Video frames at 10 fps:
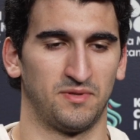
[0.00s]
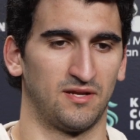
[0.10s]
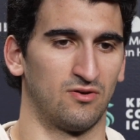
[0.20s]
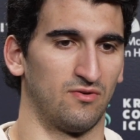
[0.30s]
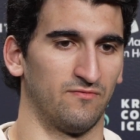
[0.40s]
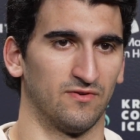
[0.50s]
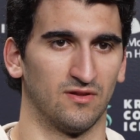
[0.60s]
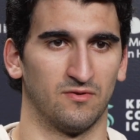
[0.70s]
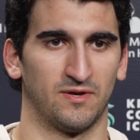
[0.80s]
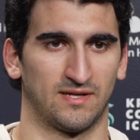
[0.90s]
be home for a
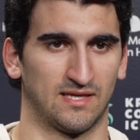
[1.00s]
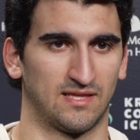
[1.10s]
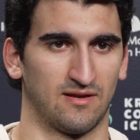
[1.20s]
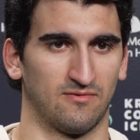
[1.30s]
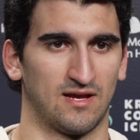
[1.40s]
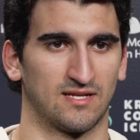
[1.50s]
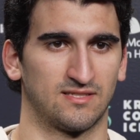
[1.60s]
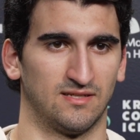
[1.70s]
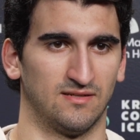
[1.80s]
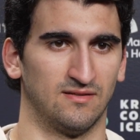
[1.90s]
little bit, get that
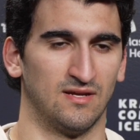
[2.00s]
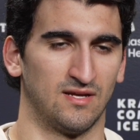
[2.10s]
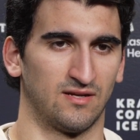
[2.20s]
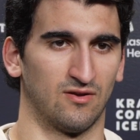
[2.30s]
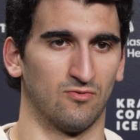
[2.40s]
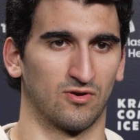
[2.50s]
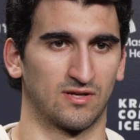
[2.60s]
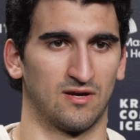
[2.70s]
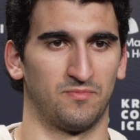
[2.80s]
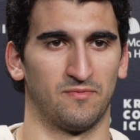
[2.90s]
rest, and work
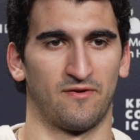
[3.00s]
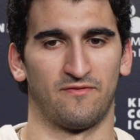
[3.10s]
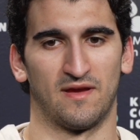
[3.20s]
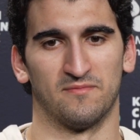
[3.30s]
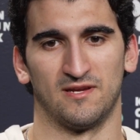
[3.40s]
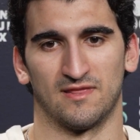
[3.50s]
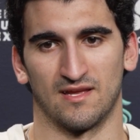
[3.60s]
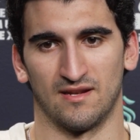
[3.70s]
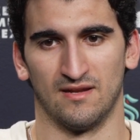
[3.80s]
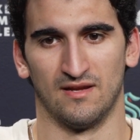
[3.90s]
out, be my family, and
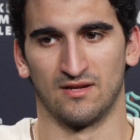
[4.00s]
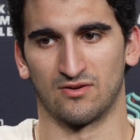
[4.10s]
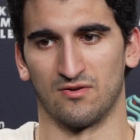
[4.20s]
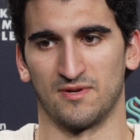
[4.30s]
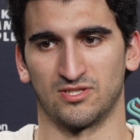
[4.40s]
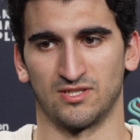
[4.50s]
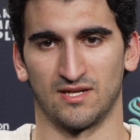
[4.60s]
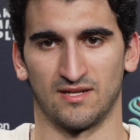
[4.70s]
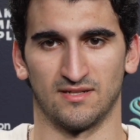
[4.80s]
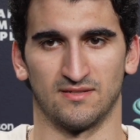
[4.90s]
then go to
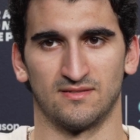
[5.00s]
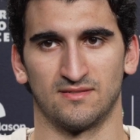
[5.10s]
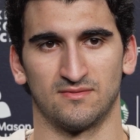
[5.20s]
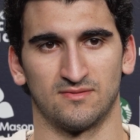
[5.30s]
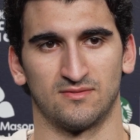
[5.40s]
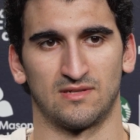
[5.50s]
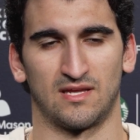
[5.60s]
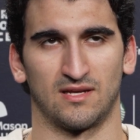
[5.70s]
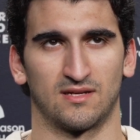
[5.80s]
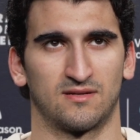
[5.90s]
Michigan and
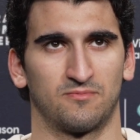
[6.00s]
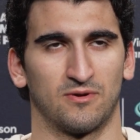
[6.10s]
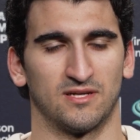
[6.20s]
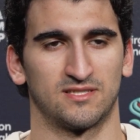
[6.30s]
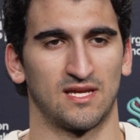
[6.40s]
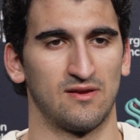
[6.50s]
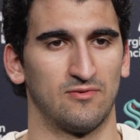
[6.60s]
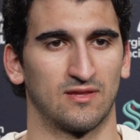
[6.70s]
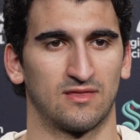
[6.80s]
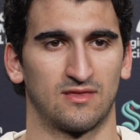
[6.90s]
I think probably skate
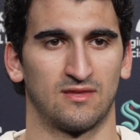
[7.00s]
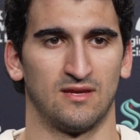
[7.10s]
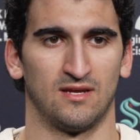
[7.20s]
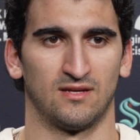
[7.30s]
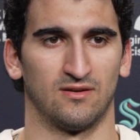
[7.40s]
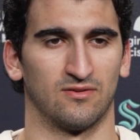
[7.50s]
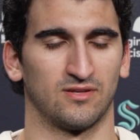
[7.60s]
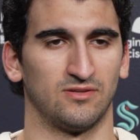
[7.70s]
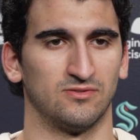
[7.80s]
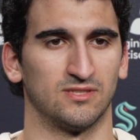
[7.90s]
with the
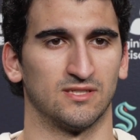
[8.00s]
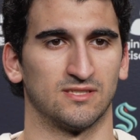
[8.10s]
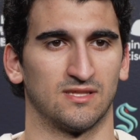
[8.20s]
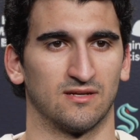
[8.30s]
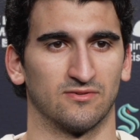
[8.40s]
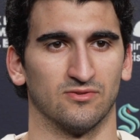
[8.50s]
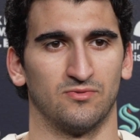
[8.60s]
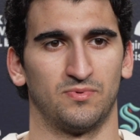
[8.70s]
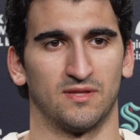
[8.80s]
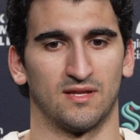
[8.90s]
Hugheses and their
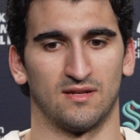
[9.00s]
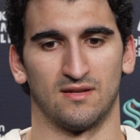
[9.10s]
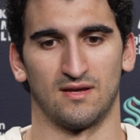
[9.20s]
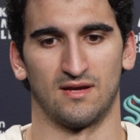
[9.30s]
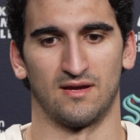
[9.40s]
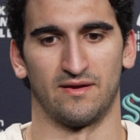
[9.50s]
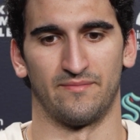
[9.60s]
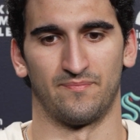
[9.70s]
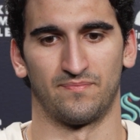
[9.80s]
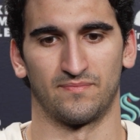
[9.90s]
group, and then
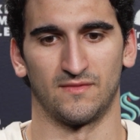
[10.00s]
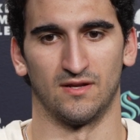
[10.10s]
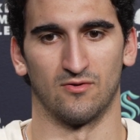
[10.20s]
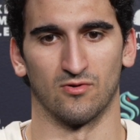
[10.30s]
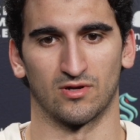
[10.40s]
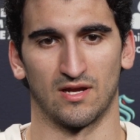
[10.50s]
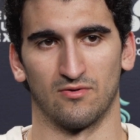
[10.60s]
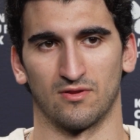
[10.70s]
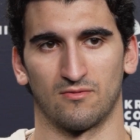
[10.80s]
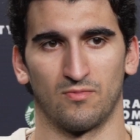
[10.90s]
work out
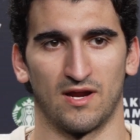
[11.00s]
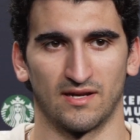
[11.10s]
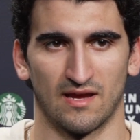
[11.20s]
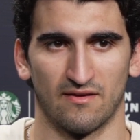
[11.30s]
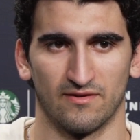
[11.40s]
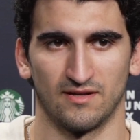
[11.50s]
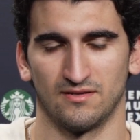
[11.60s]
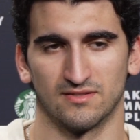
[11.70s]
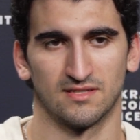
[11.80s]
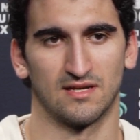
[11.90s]
with Brian Galvin at
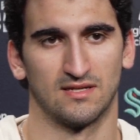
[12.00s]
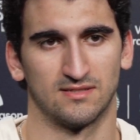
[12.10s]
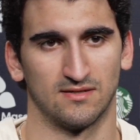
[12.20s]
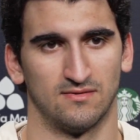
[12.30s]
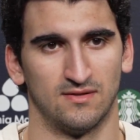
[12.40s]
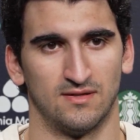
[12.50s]
USA. So,